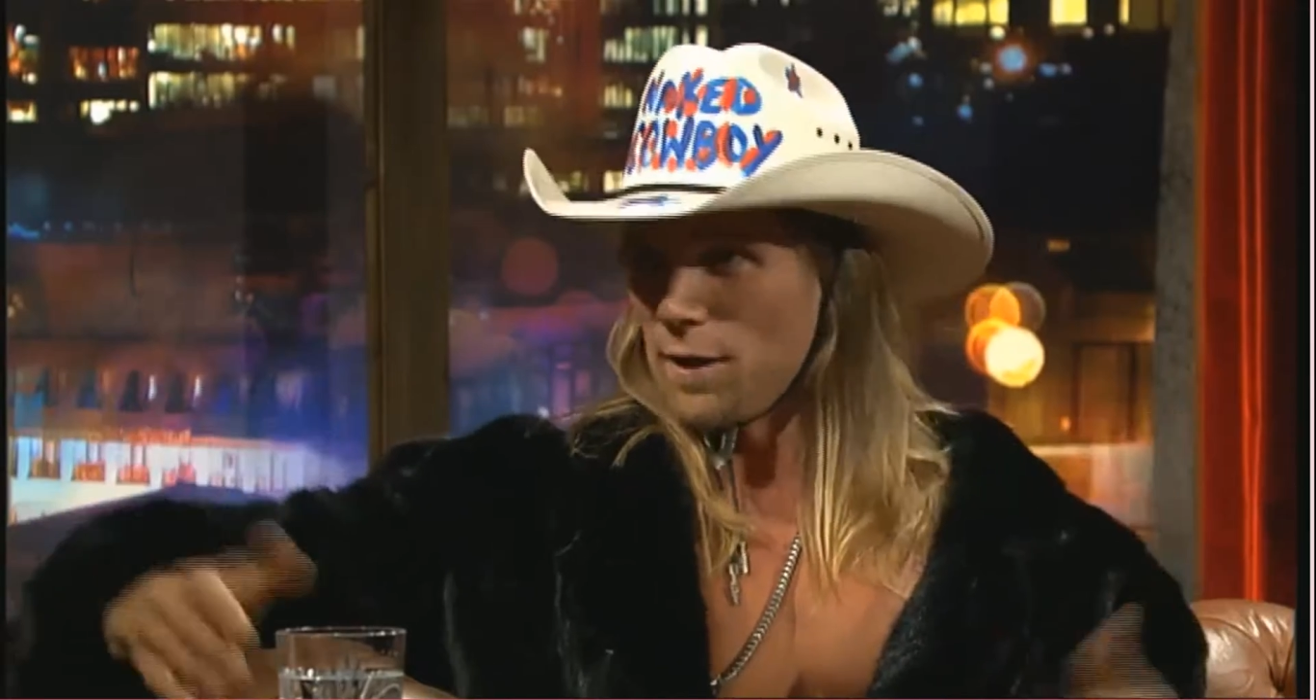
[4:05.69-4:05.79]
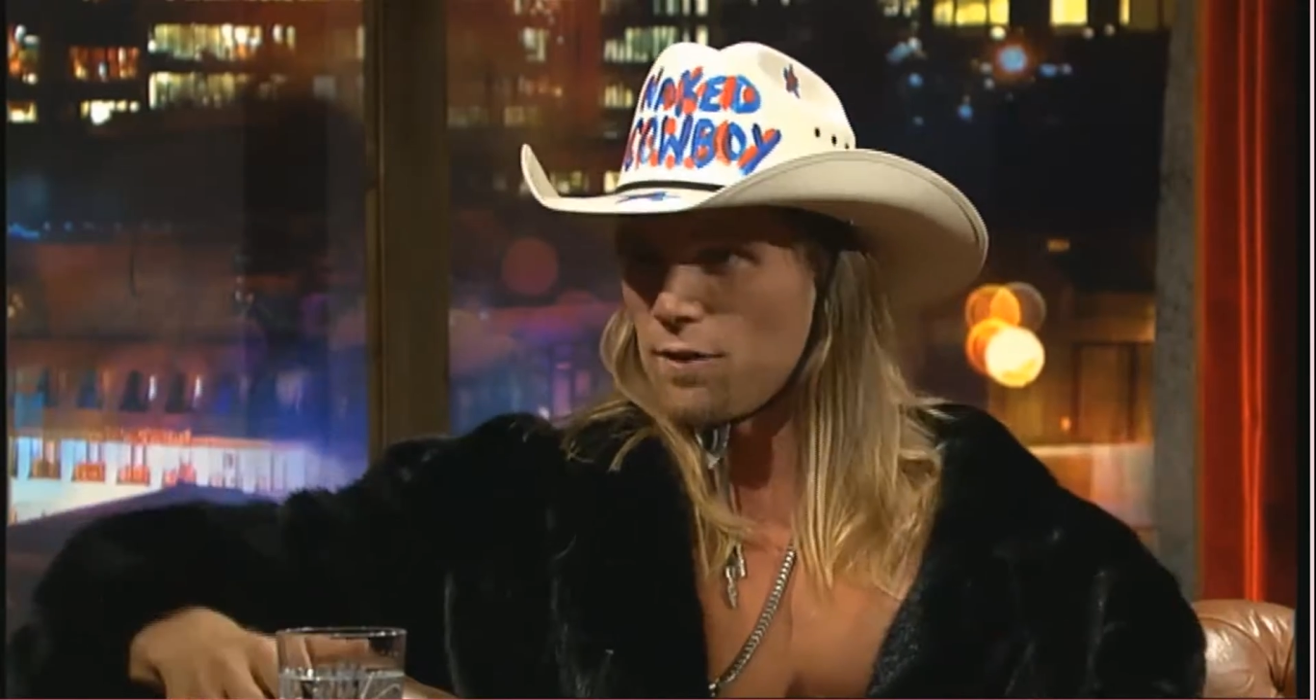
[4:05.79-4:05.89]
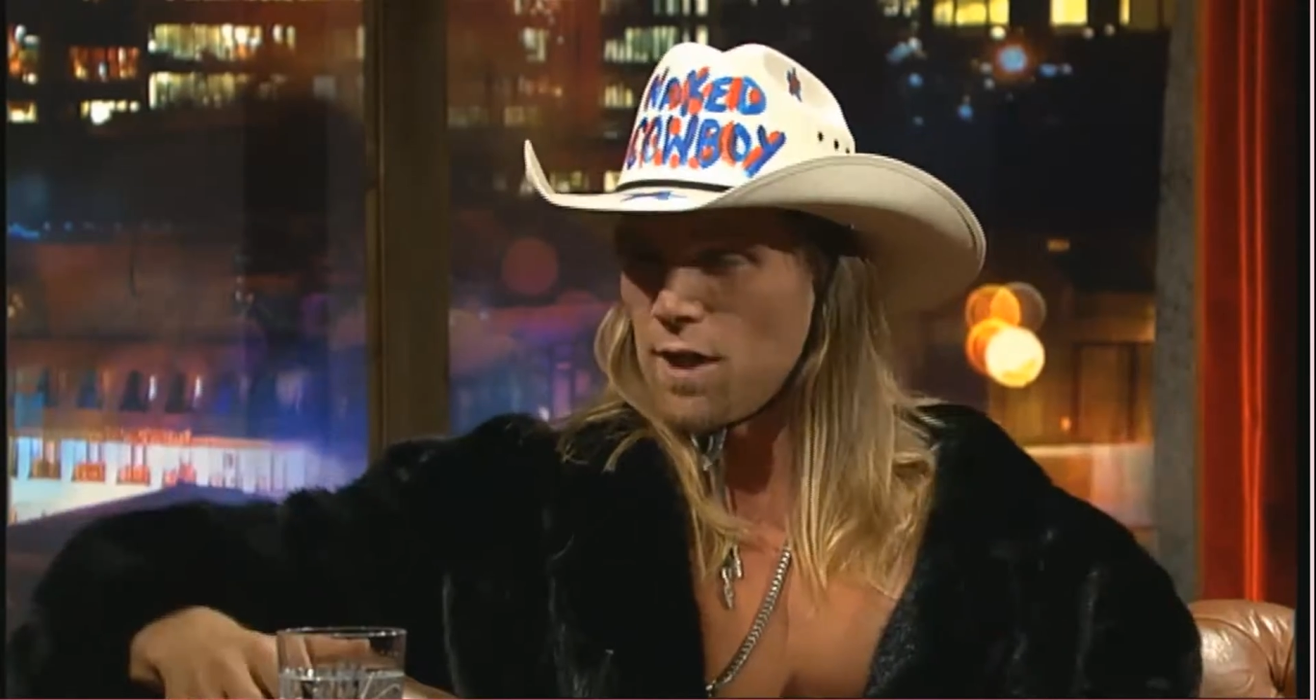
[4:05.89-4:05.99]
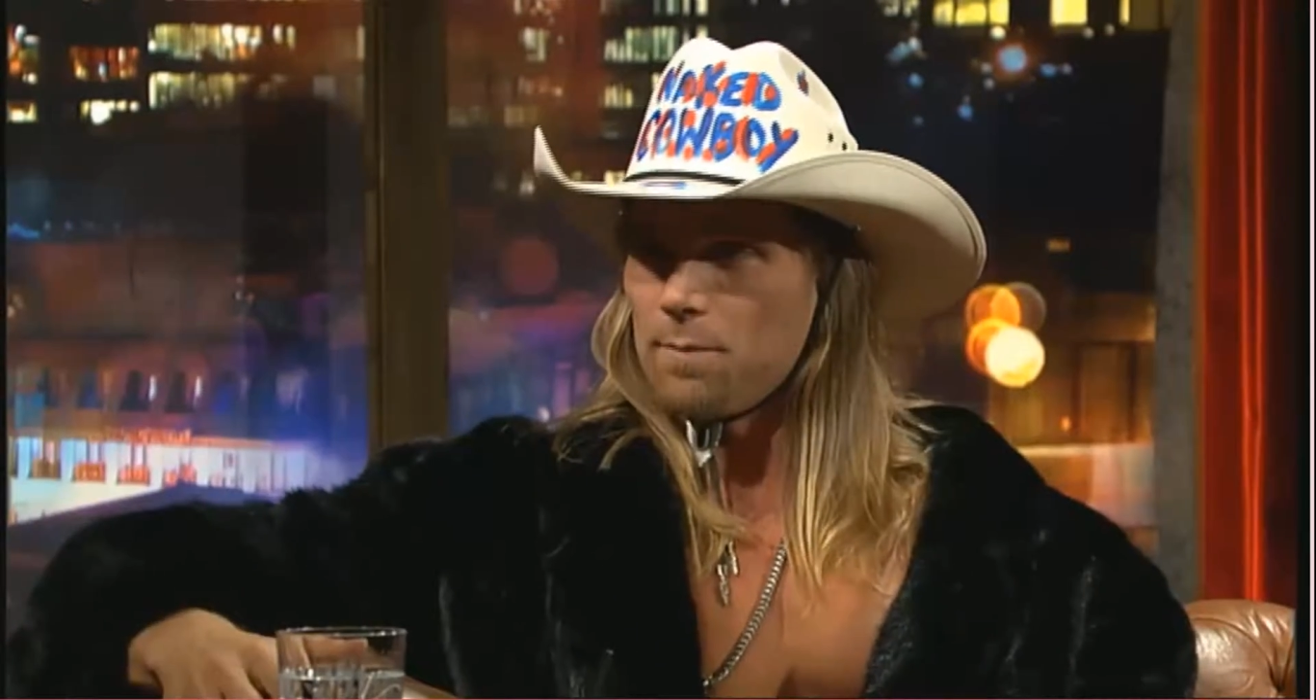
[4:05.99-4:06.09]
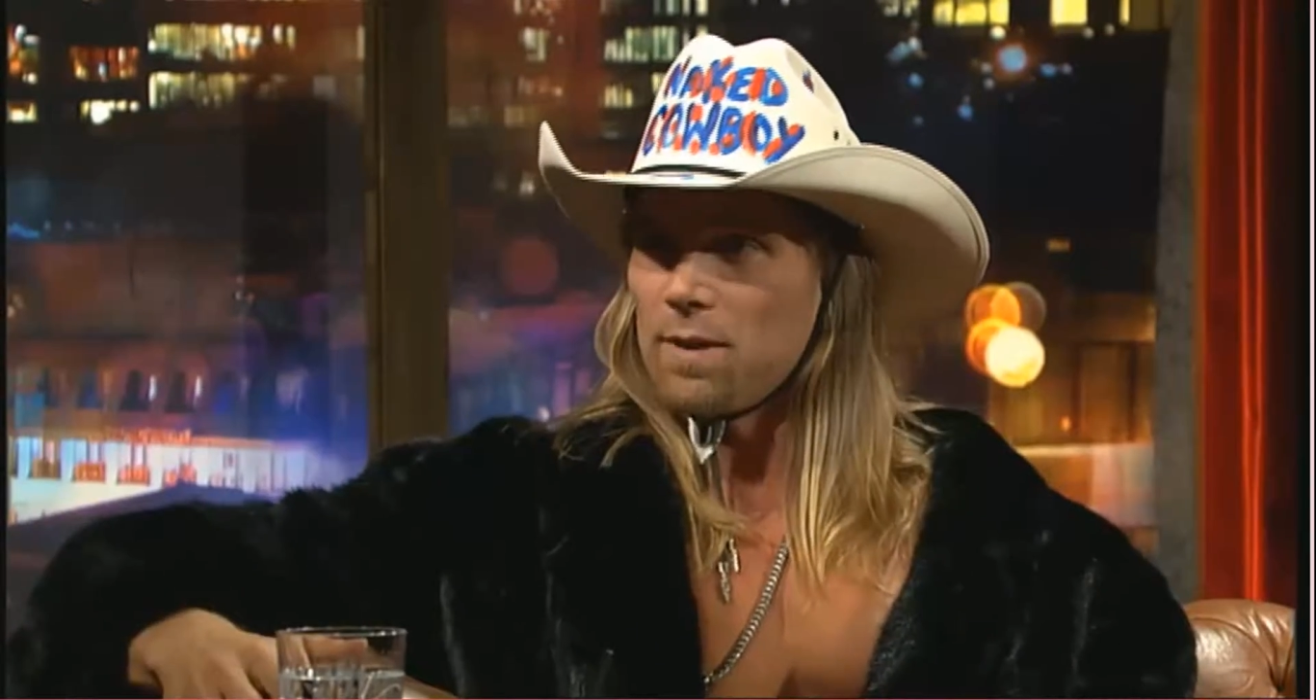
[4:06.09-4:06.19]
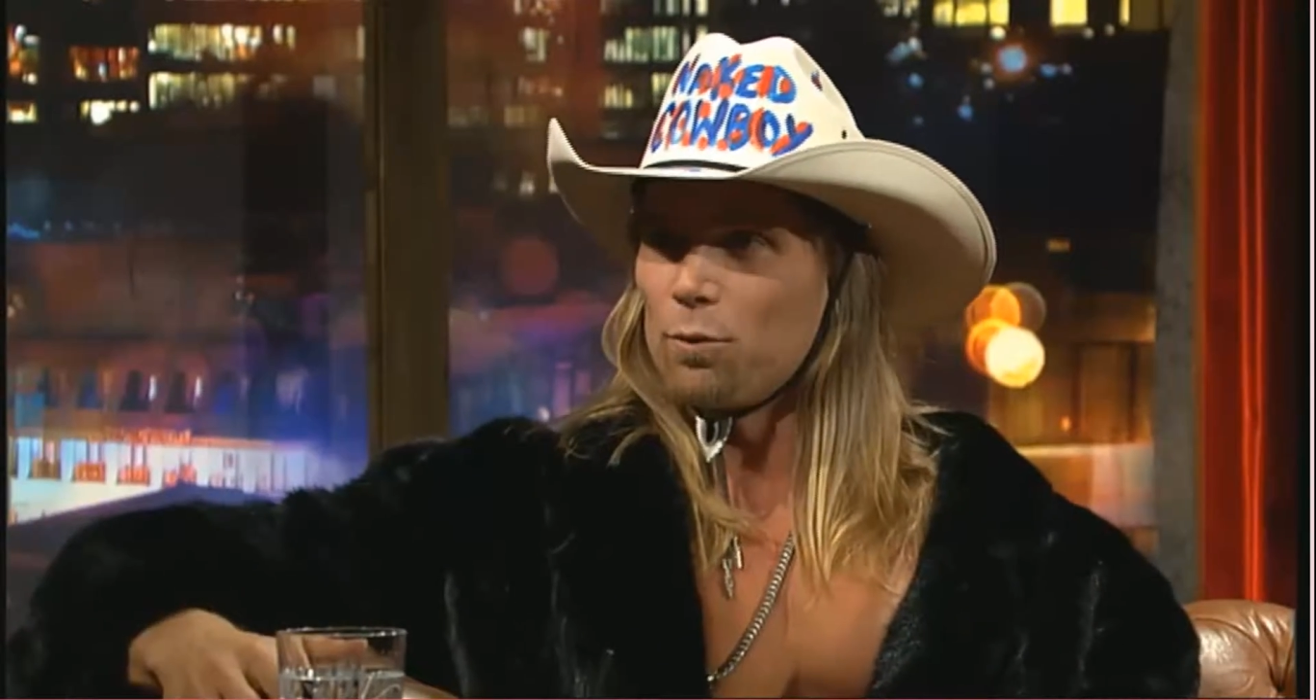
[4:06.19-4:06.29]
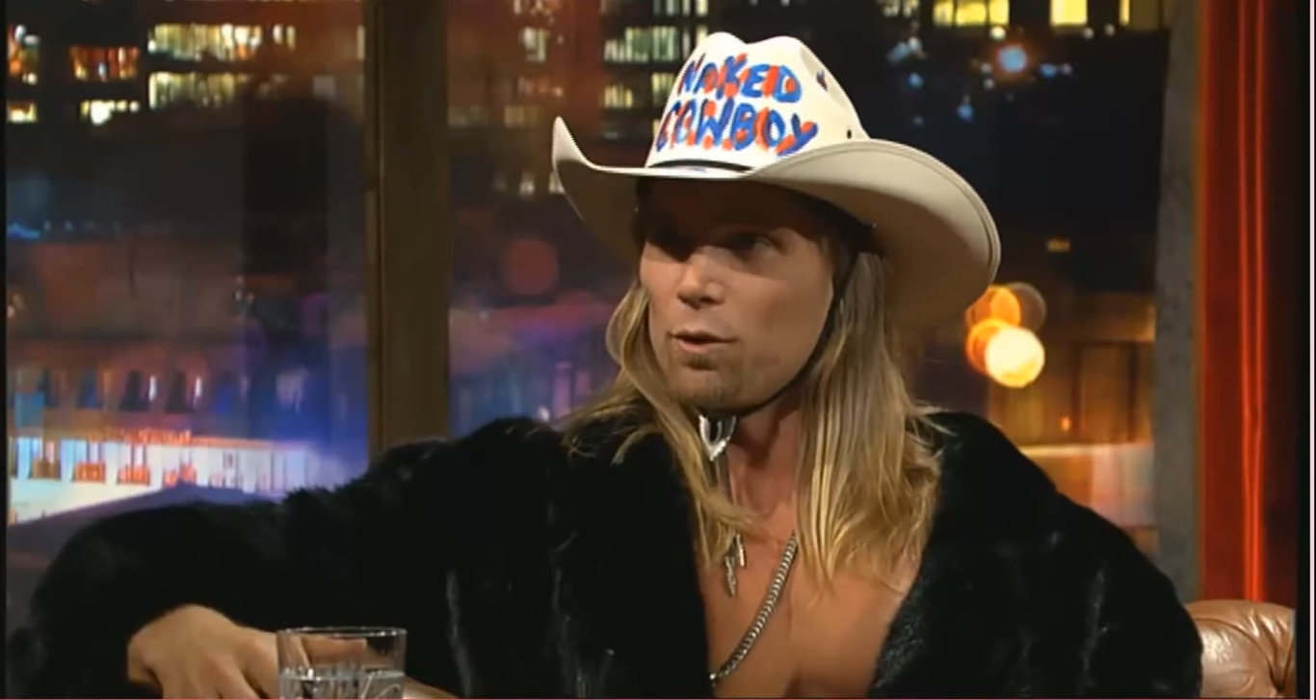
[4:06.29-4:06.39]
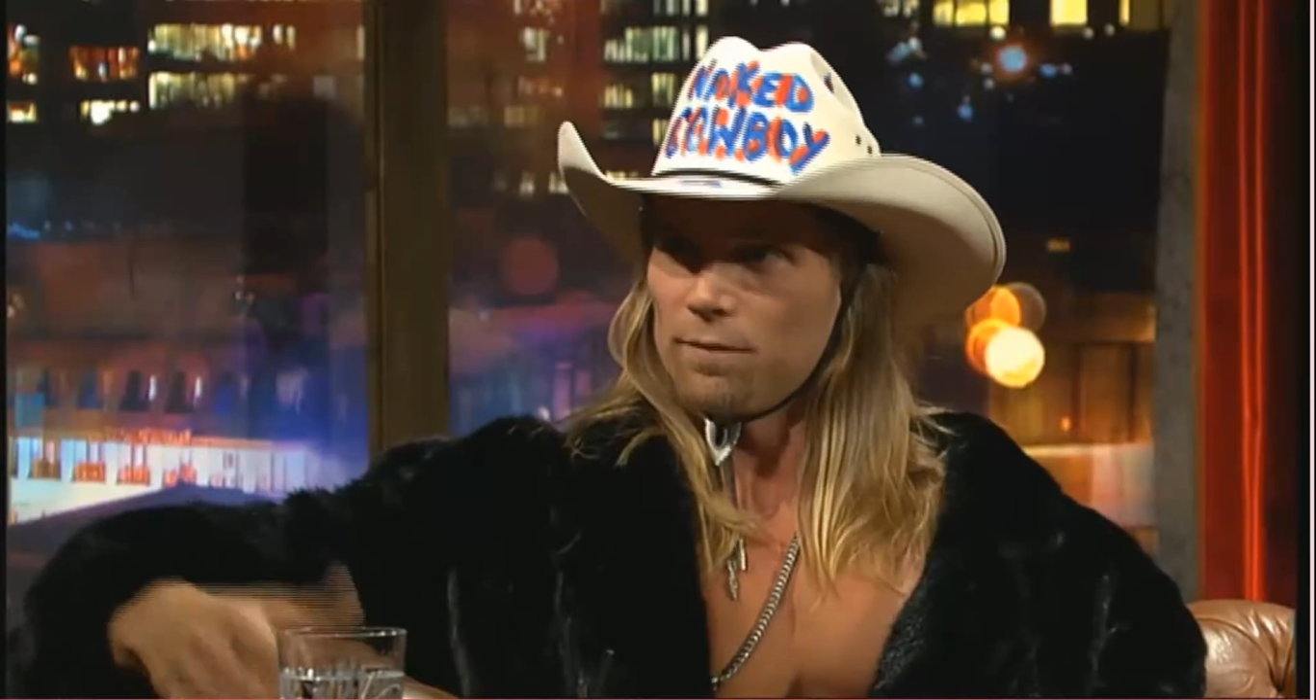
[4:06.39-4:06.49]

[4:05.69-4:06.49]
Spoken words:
entertain people,